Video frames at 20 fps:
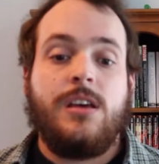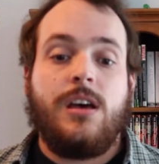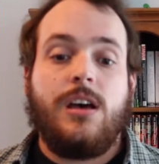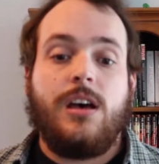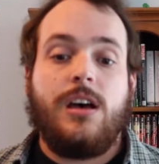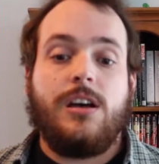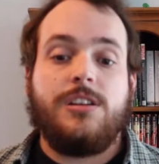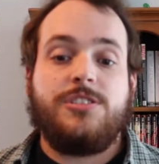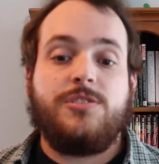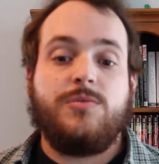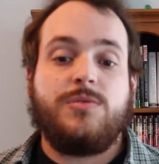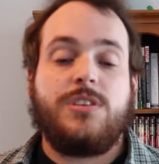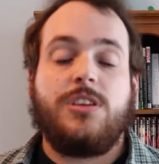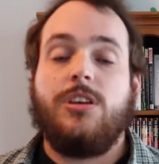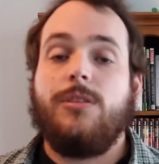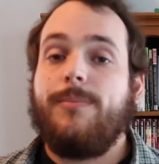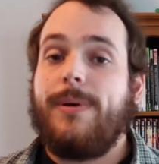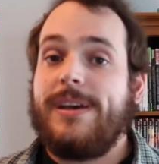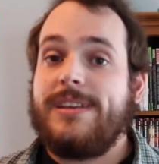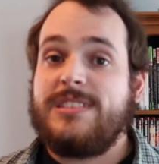Uh, she was
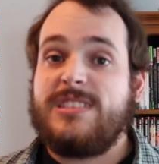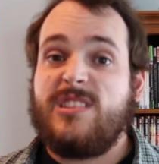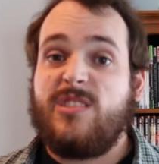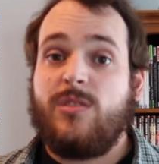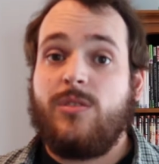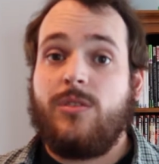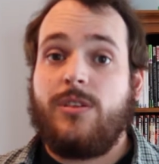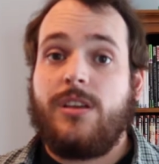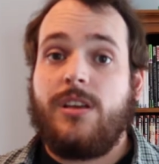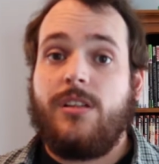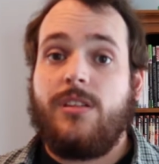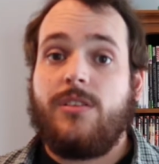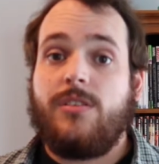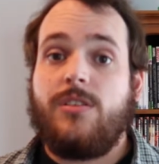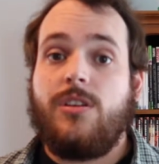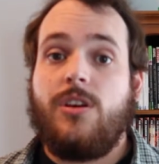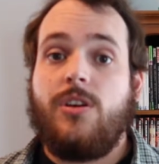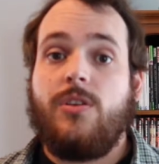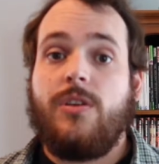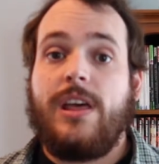killed by a serial killer
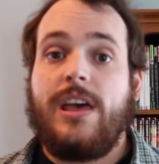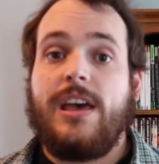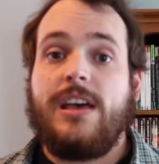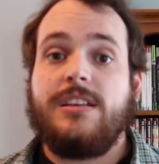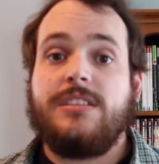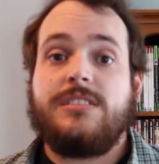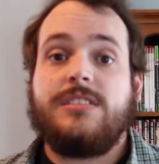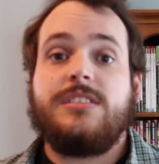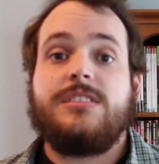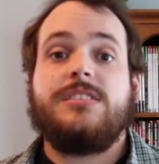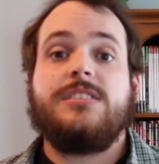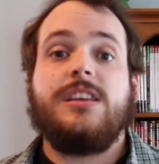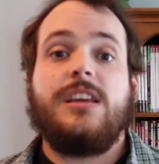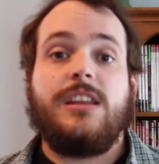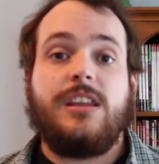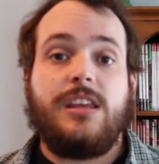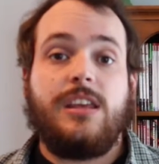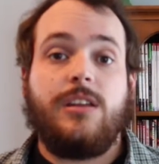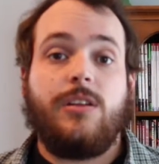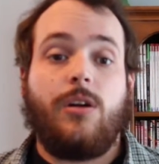known as the
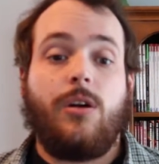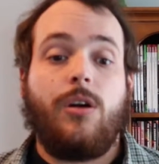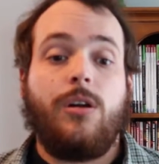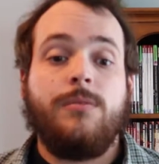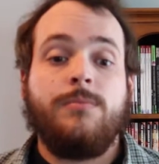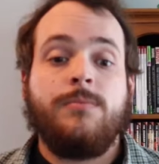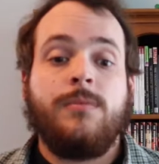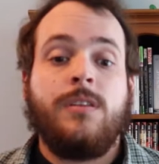Sin Eater.